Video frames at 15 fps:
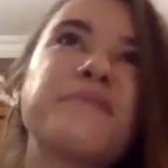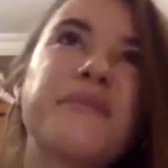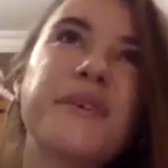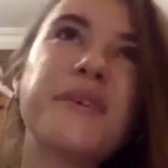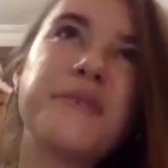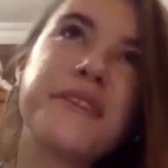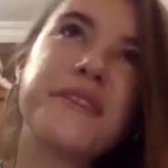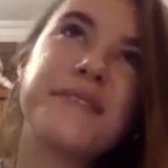
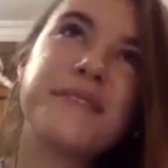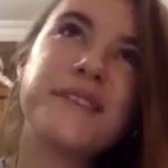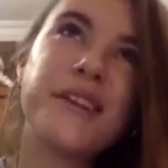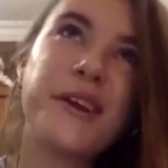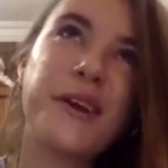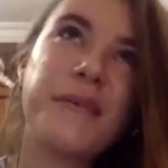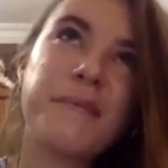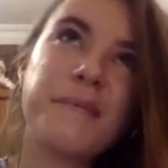with,
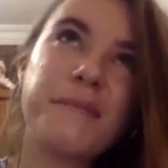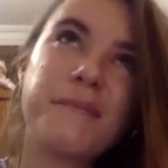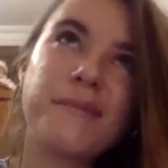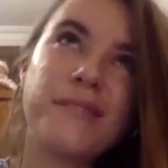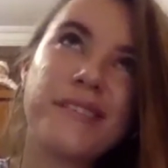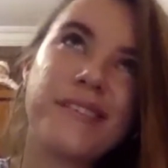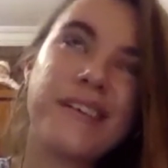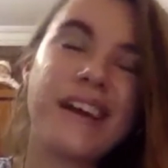
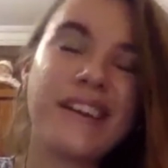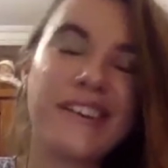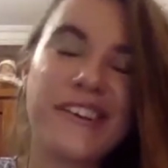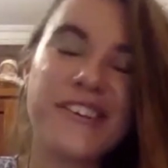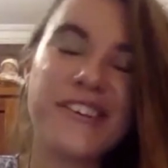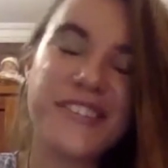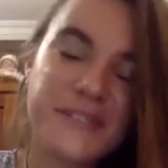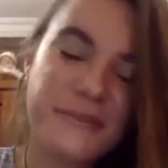I don't know,
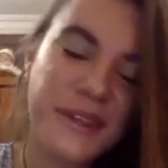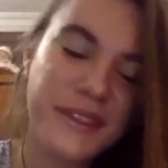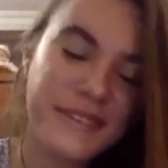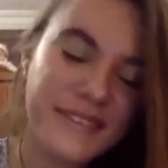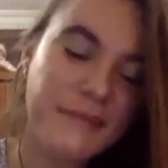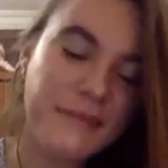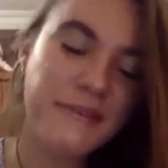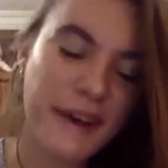just with
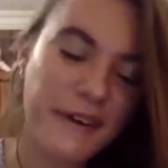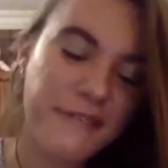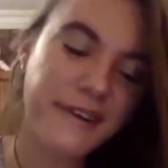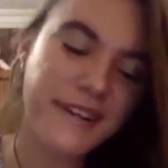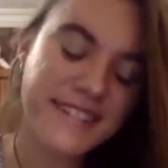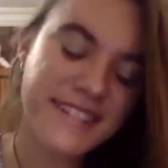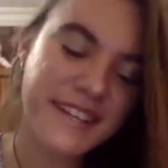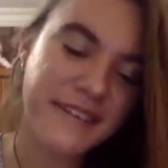some of our
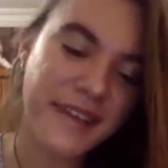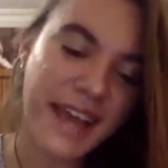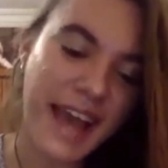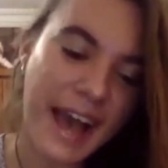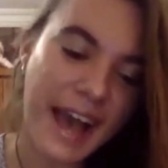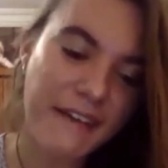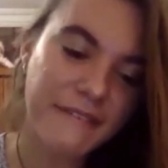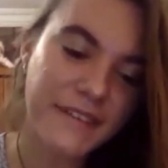friends that we
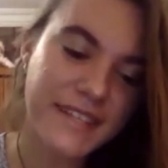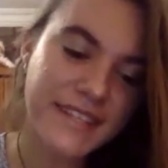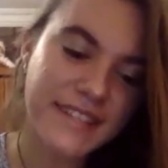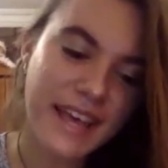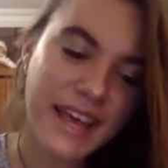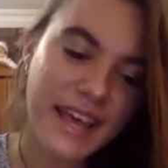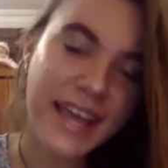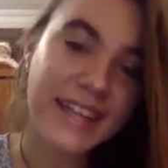have, it's
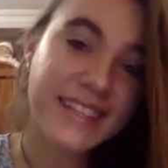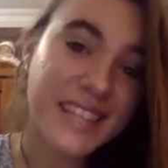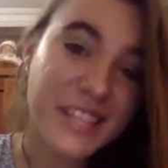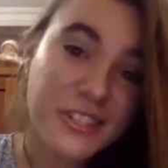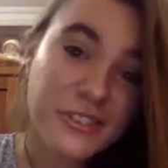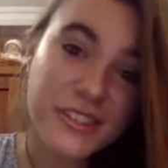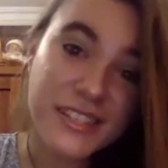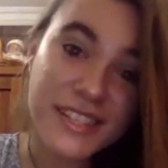
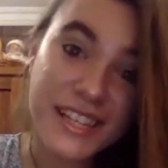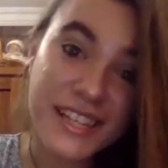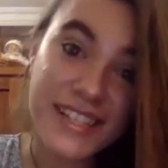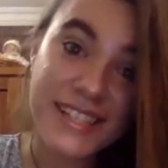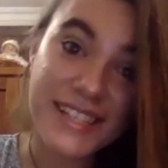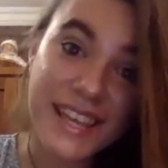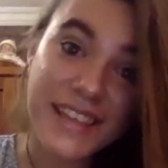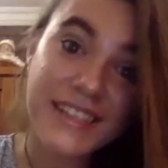interesting to
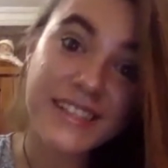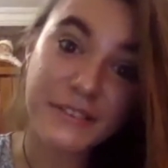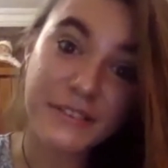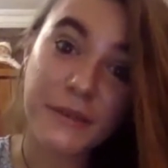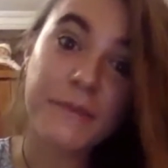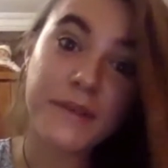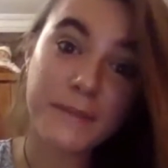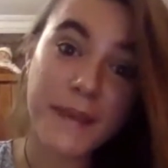see the
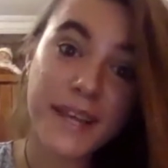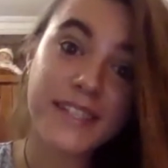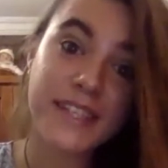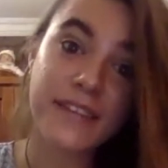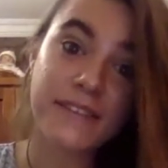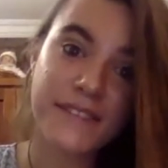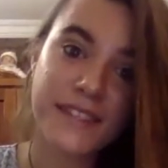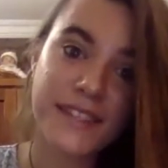different
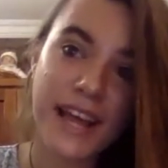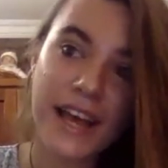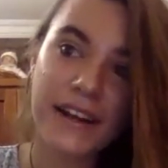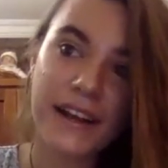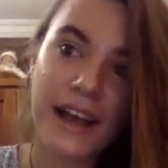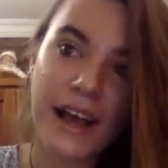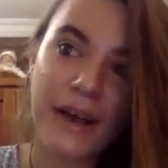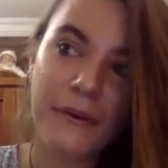perspectives that
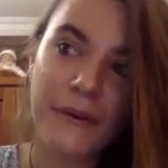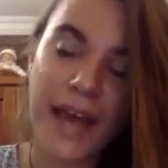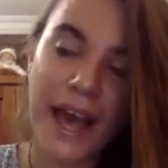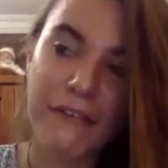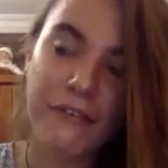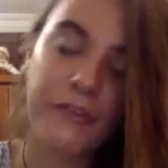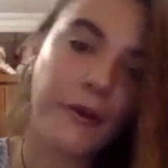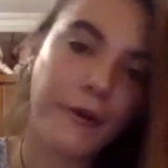we
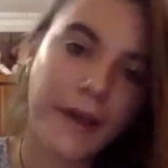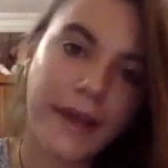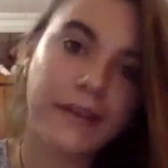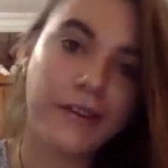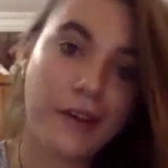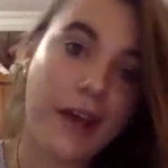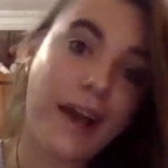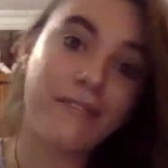have
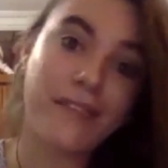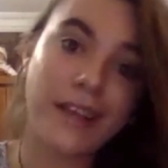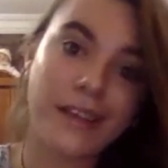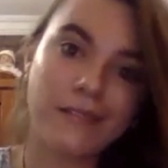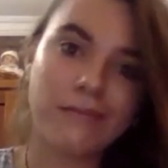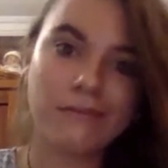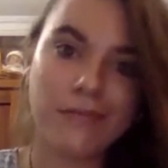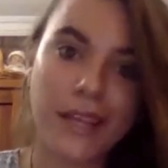growing,
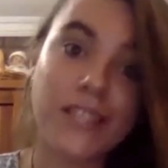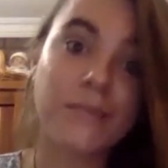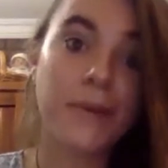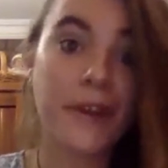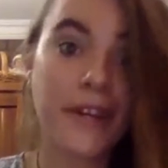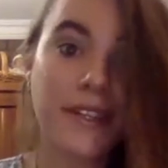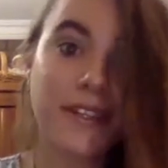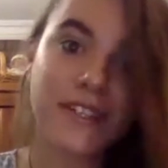having
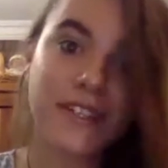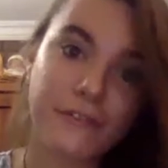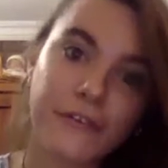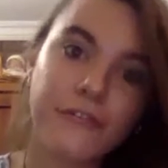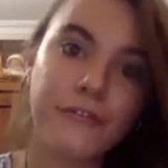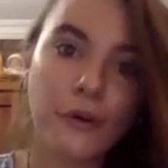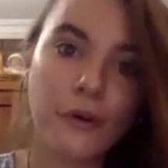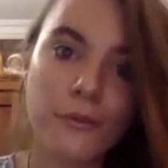experienced different
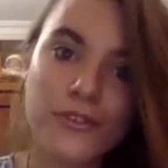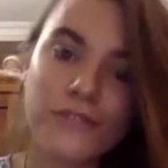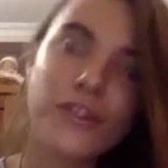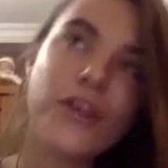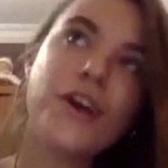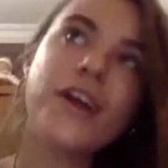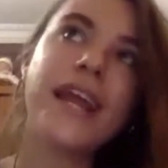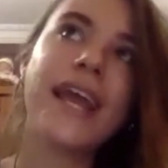forms of
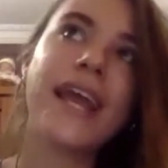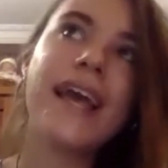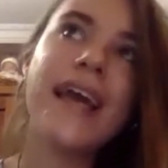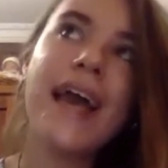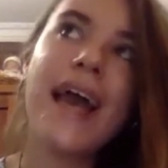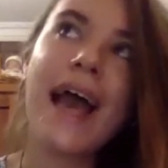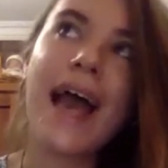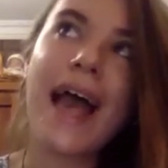learning.
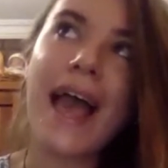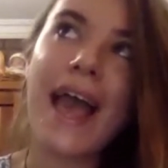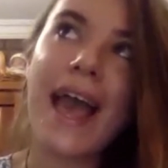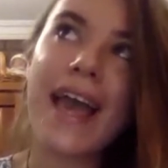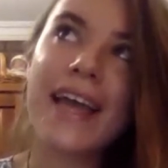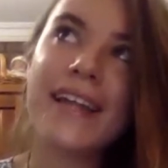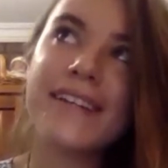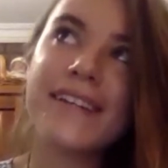
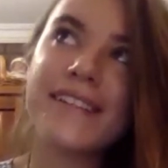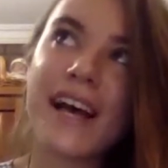And,